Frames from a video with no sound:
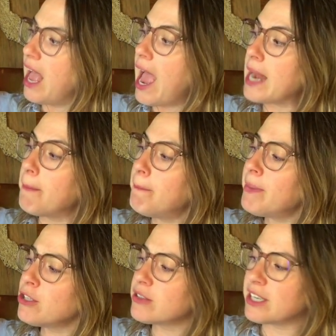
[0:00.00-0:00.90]
and
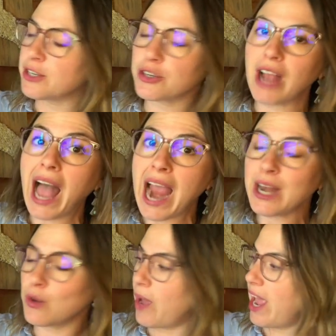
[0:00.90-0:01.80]
built in her
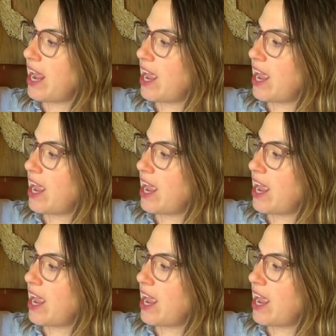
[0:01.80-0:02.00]
hideaway